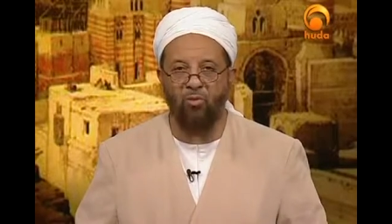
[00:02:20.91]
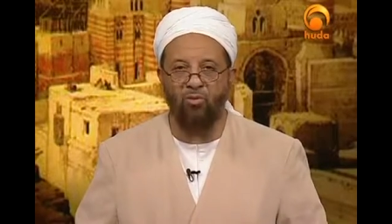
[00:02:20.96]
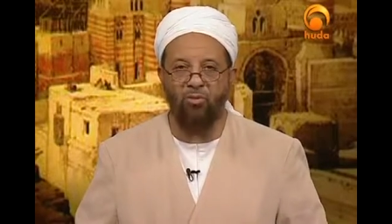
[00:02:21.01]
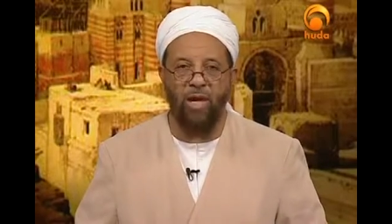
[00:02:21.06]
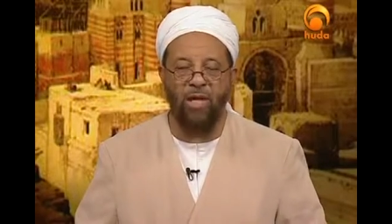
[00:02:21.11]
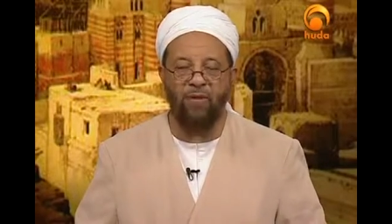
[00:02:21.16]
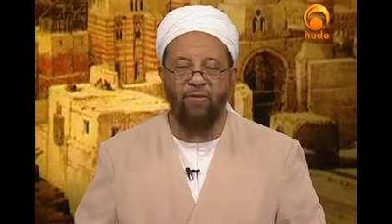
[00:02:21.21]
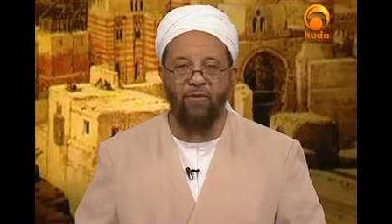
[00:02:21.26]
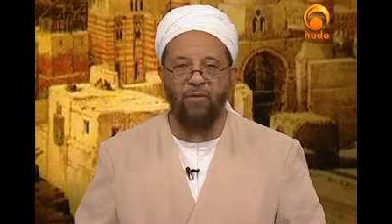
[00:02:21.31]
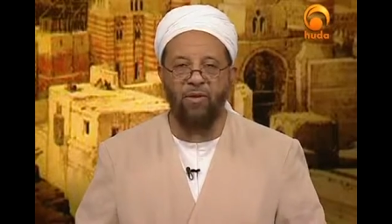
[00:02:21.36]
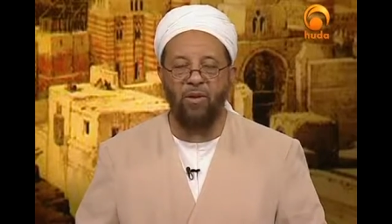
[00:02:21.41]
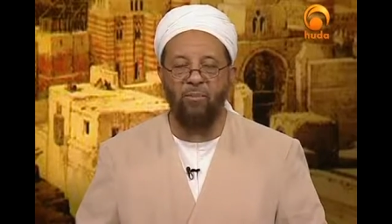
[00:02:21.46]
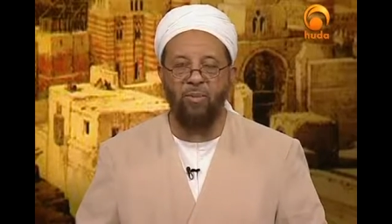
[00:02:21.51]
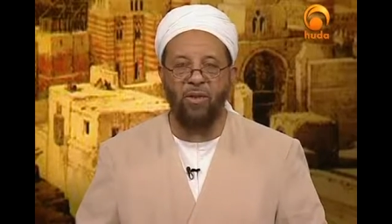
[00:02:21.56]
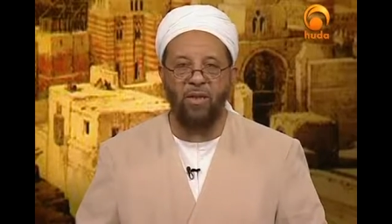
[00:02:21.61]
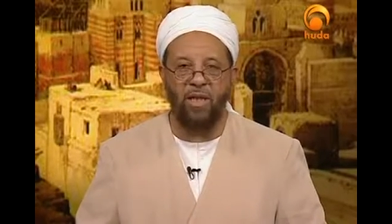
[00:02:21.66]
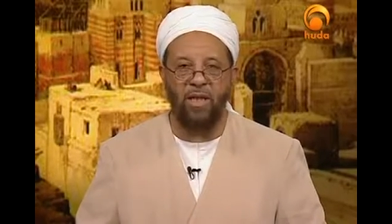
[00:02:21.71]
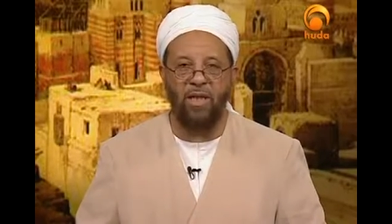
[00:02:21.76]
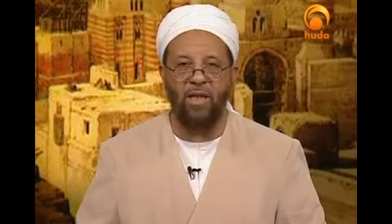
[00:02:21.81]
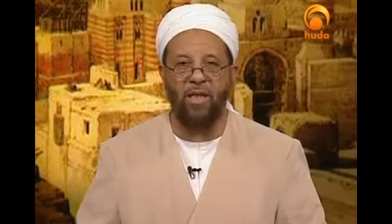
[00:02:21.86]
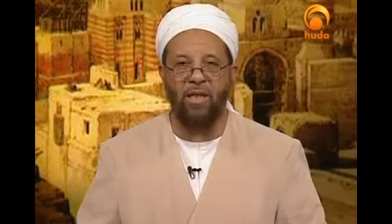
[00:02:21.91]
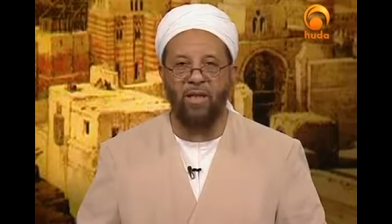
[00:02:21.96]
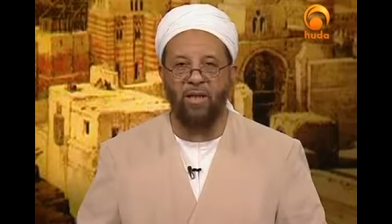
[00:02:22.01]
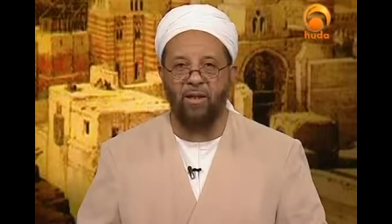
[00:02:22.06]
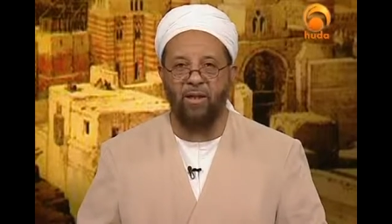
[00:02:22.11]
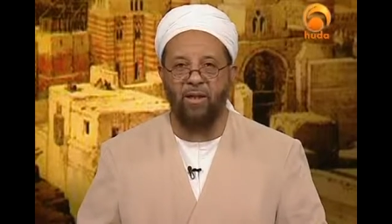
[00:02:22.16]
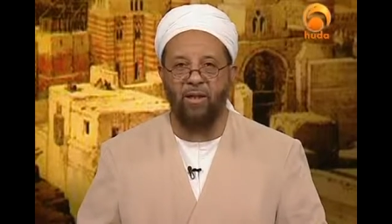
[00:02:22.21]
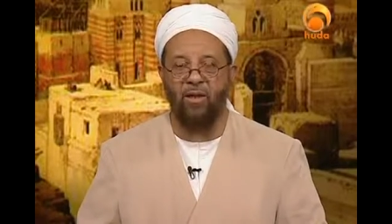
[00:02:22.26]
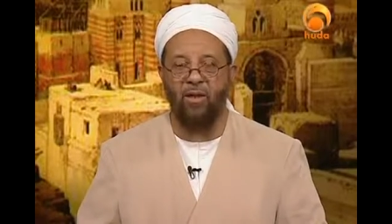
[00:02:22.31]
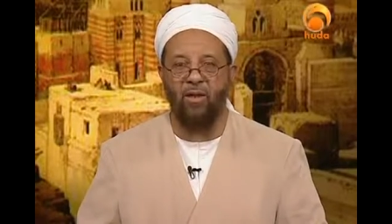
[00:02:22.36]
Right from the beginning,
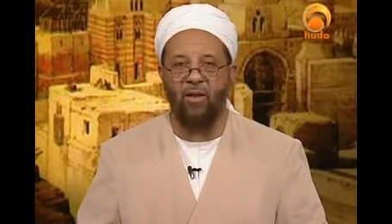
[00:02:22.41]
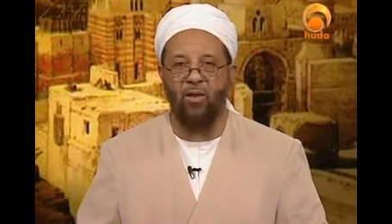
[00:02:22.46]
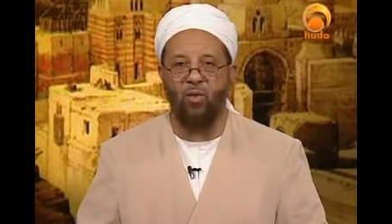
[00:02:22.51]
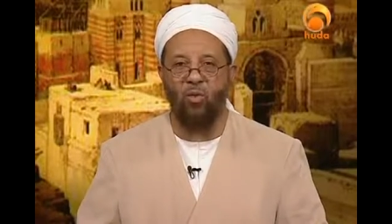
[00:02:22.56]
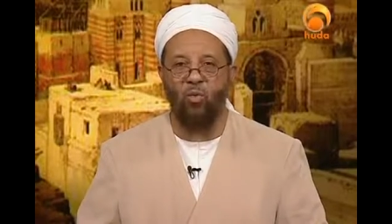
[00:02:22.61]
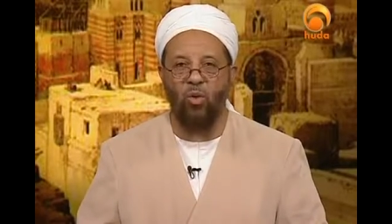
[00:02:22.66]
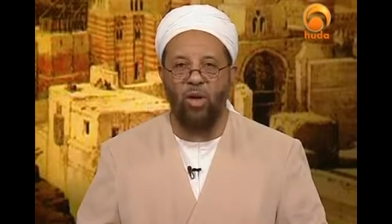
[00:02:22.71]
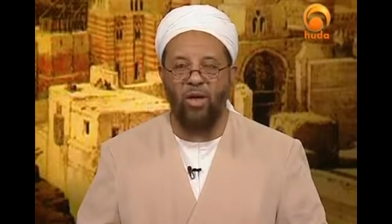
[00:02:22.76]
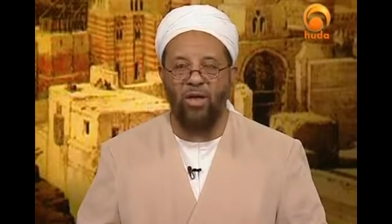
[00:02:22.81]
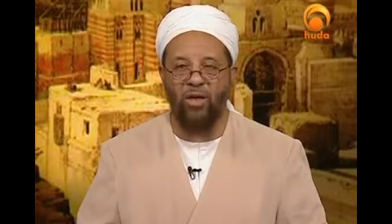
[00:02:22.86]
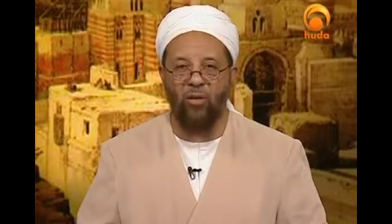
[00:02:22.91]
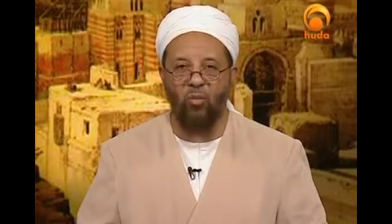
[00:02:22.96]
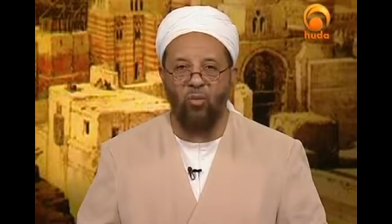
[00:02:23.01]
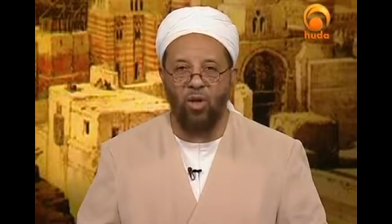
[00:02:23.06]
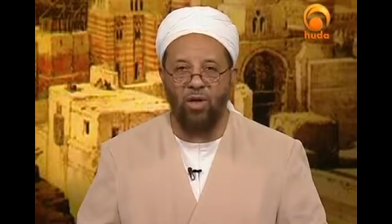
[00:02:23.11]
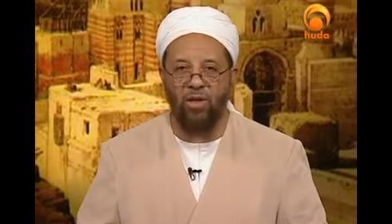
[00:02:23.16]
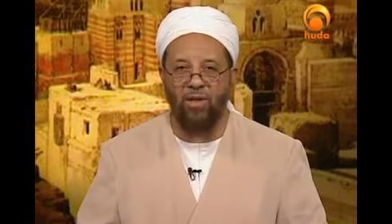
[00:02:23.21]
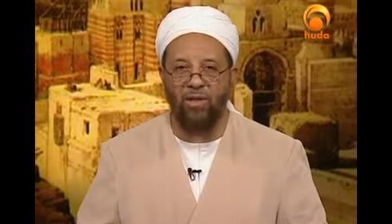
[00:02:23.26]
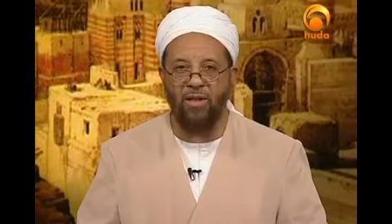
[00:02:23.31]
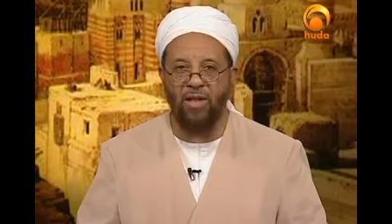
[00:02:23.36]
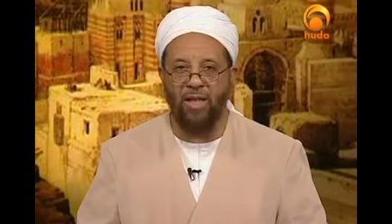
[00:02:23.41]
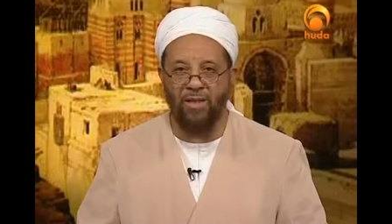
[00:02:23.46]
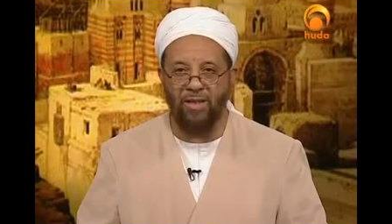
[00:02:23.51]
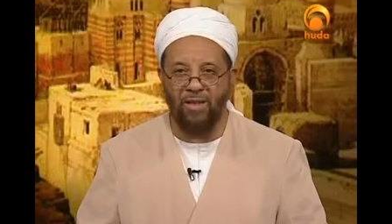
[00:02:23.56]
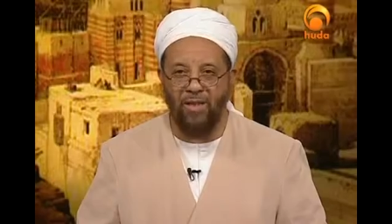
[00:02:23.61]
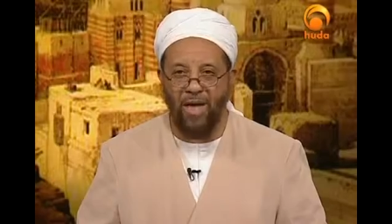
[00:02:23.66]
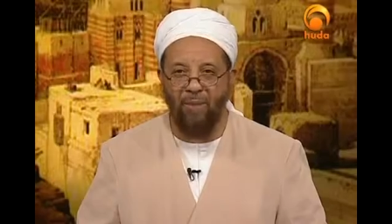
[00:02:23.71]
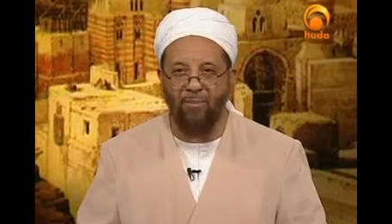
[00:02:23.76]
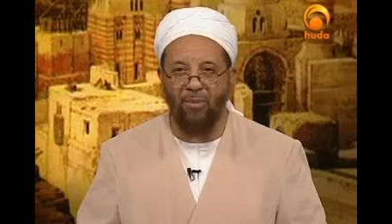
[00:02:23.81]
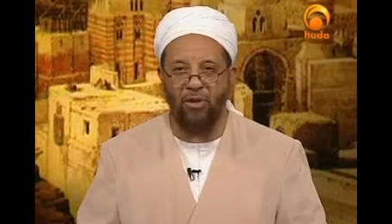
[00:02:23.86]
when it was
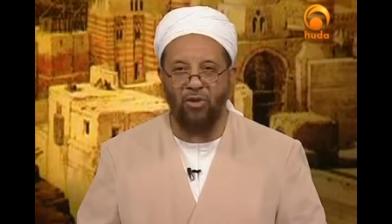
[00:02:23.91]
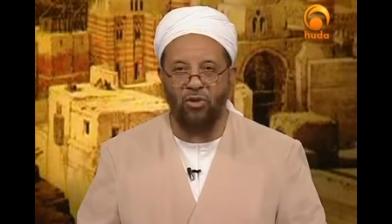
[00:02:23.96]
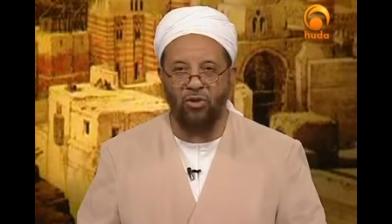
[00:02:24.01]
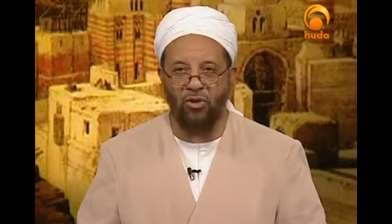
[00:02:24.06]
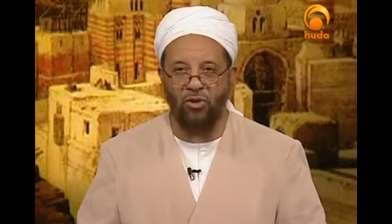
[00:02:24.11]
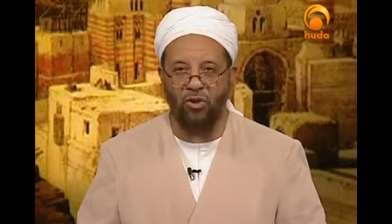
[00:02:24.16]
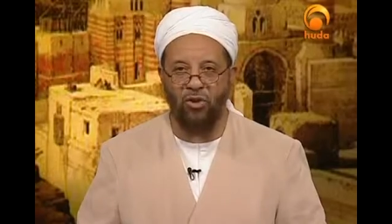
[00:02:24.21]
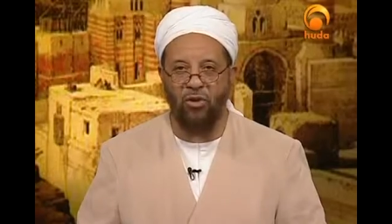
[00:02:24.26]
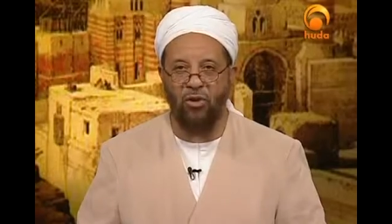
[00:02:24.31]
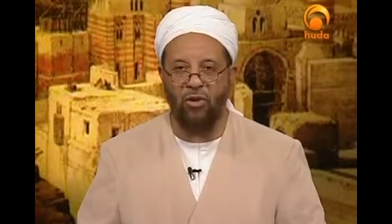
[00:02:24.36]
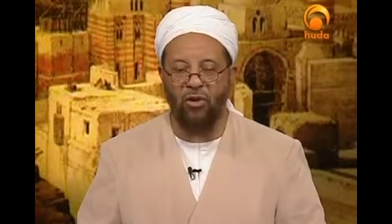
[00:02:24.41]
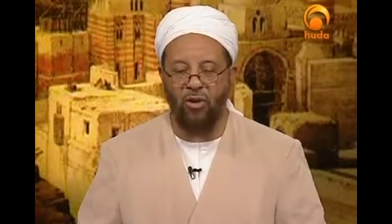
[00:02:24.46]
established.